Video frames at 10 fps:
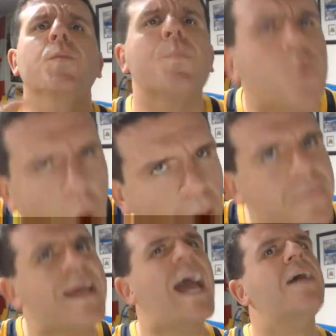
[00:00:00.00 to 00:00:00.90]
You
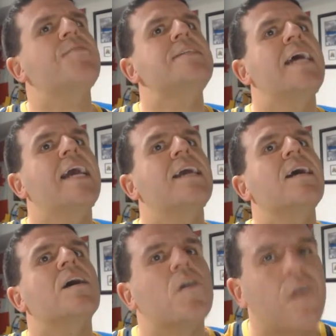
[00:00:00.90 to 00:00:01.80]
probably have to take
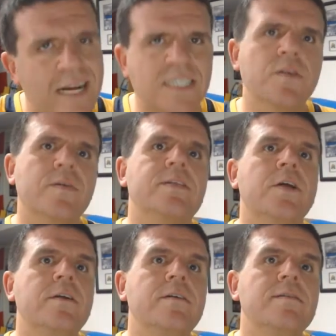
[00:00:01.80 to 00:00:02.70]
less in
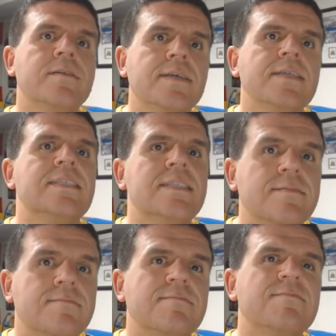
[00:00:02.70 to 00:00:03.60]
return,
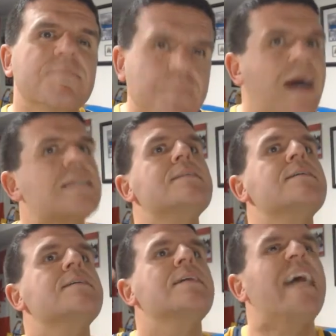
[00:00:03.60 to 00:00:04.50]
but
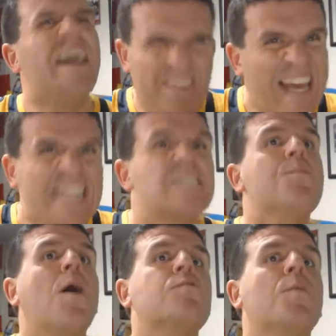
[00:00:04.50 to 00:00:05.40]
if it gets
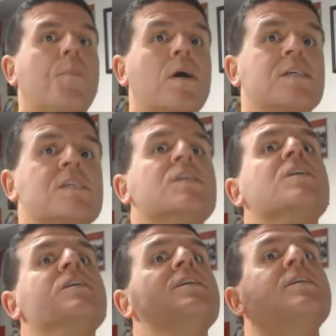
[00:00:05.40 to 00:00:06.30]
him off the books,
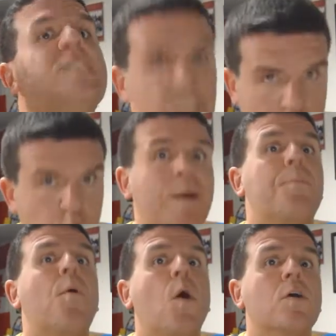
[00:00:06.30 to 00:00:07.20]
do
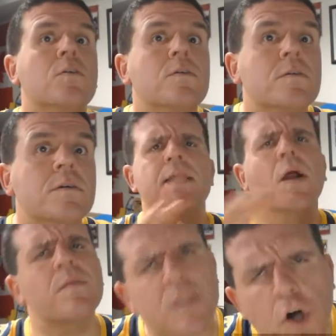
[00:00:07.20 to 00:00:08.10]
it, Poyle.
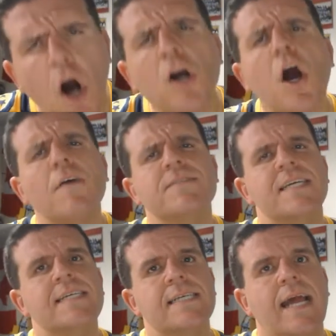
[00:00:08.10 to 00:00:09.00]
There is a long off
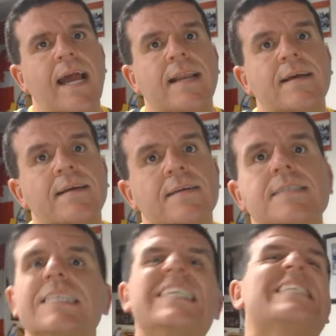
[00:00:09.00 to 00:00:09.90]
season ahead,
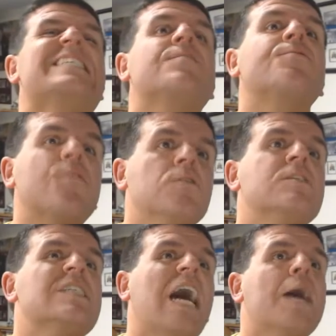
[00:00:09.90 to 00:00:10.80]
since this is the
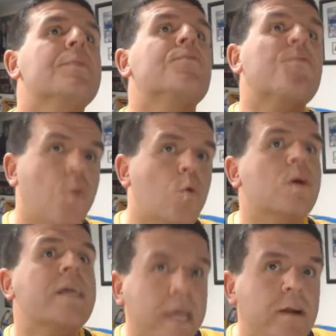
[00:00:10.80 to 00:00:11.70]
first time in
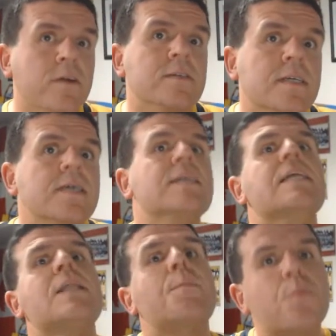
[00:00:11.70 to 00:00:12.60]
4 years
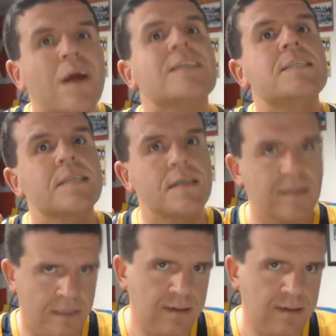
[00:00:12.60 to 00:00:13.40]
that the Preds